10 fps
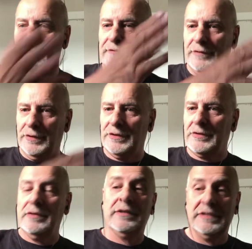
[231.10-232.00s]
the
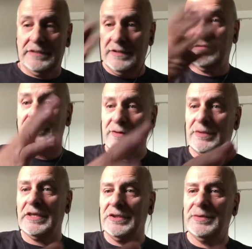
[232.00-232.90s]
first, and this is the
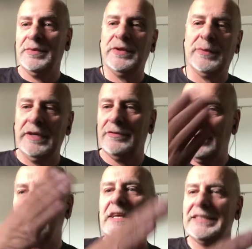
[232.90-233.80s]
rotation, by the way, it
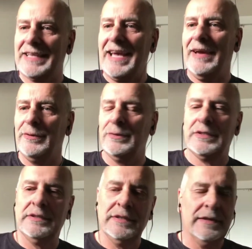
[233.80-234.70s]
rotates out
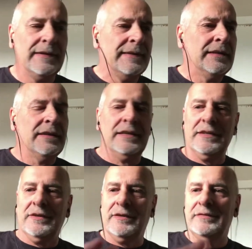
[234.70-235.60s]
and
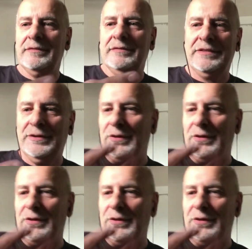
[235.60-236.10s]
not the